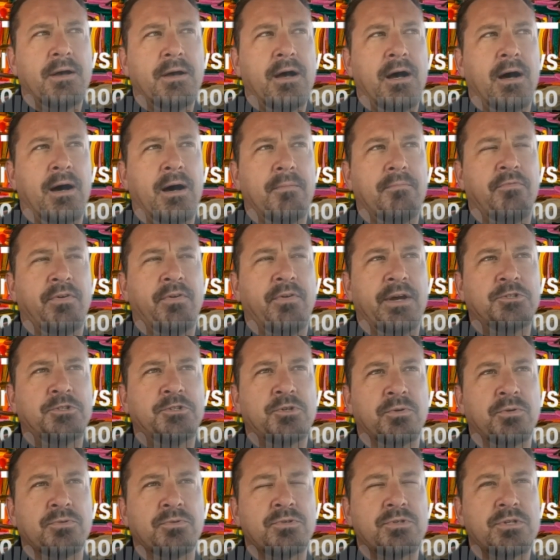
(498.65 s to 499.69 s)
uh,
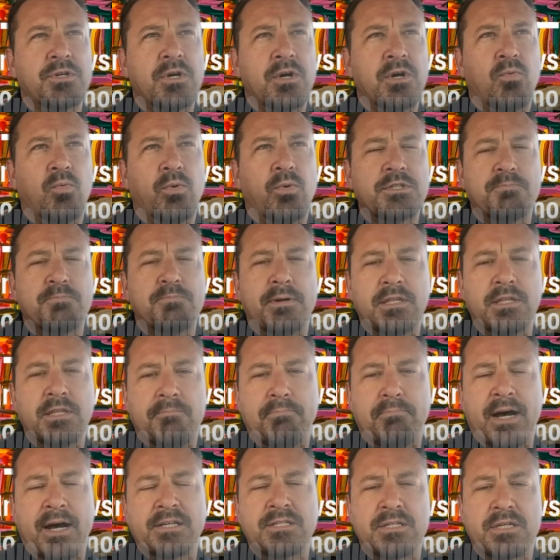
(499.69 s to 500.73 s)
ventures what's been the
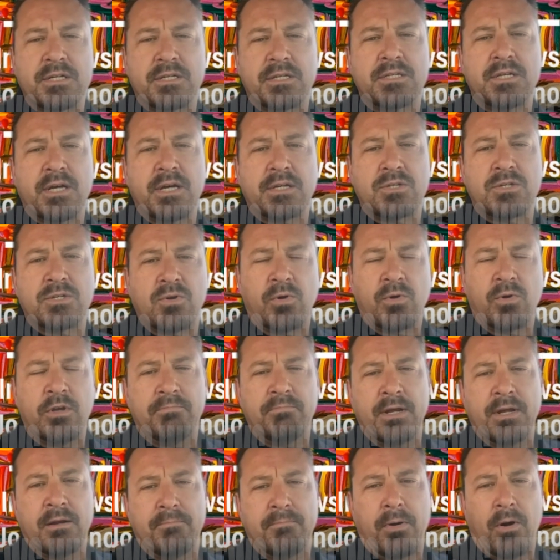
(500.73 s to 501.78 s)
best success story you've
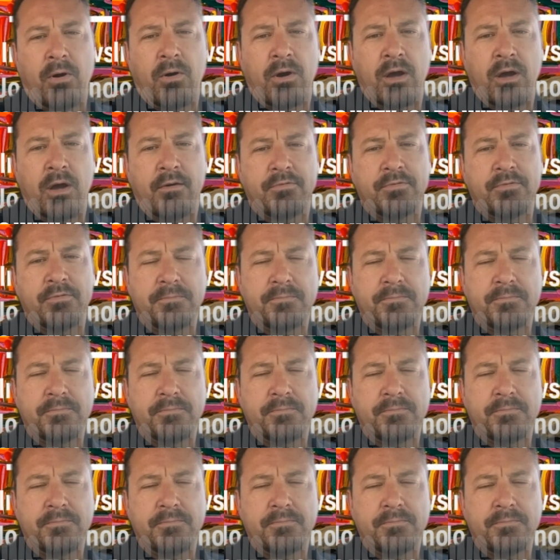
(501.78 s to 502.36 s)
been a part of